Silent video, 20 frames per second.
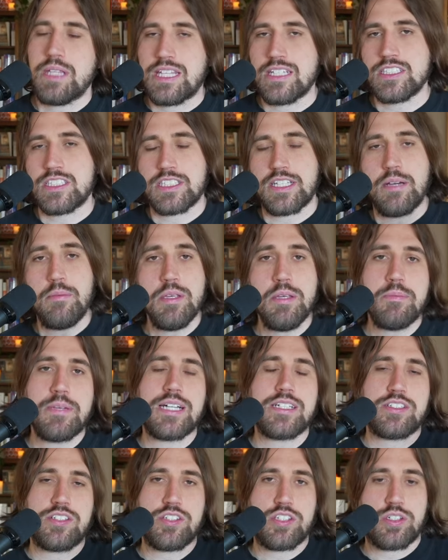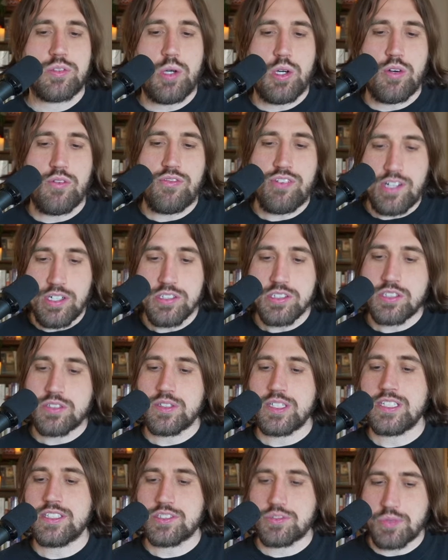because coming back to the quote, Faulkner
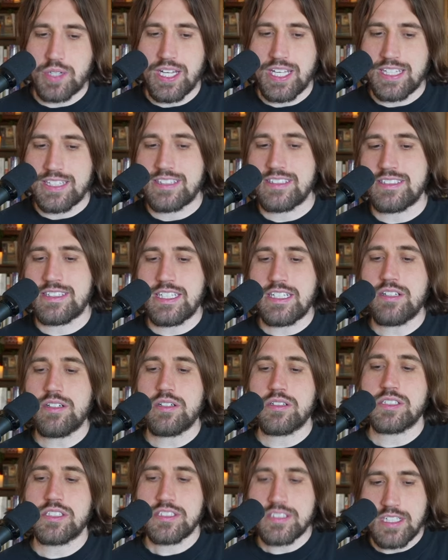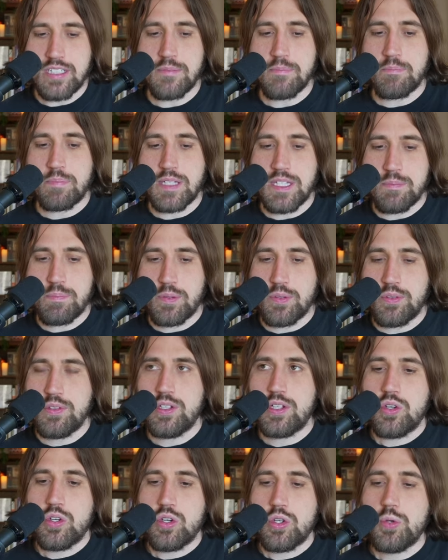is right that there are some people
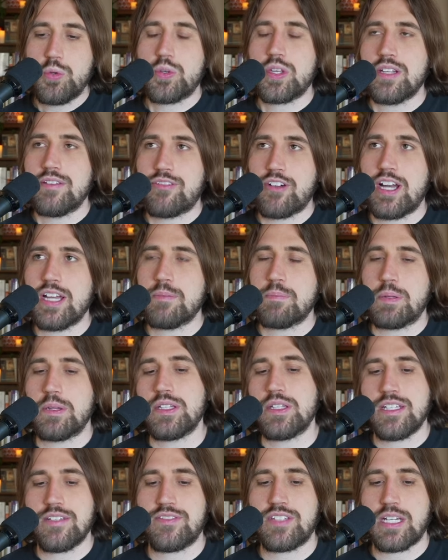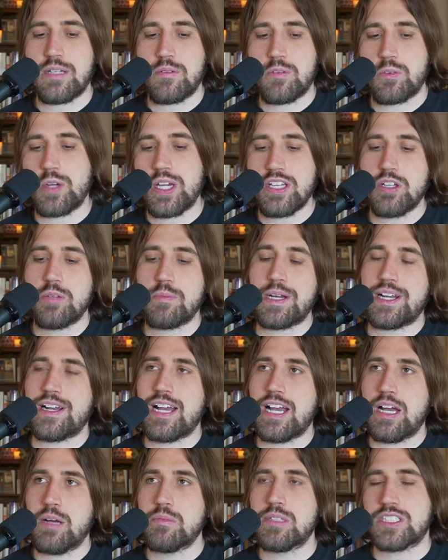who can find plenty of time to write no matter
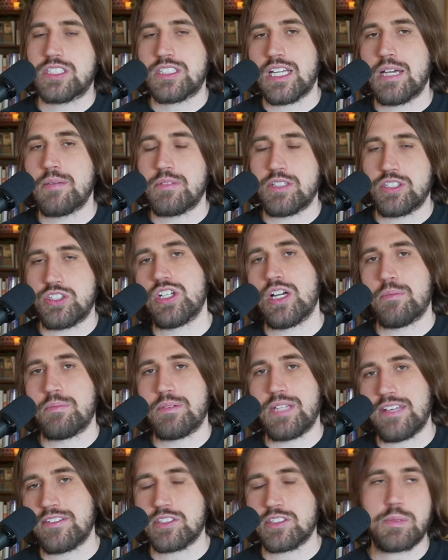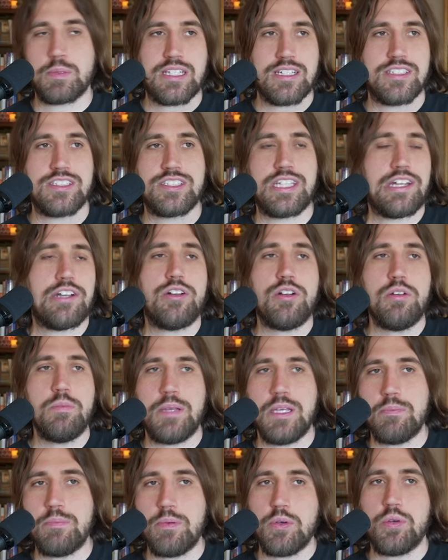how much time their job takes because there are
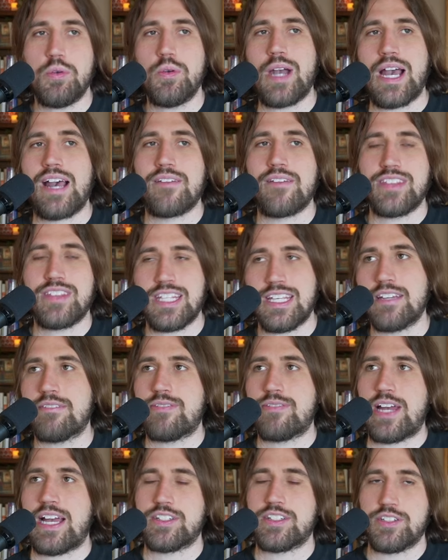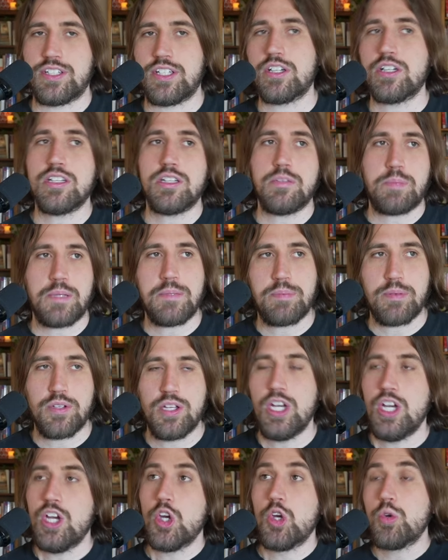people who have the it factor. There are the people
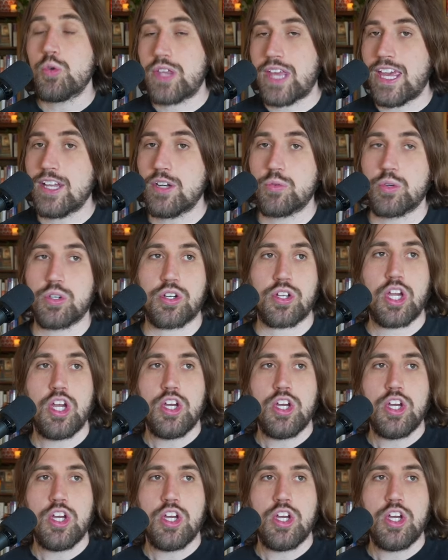who can work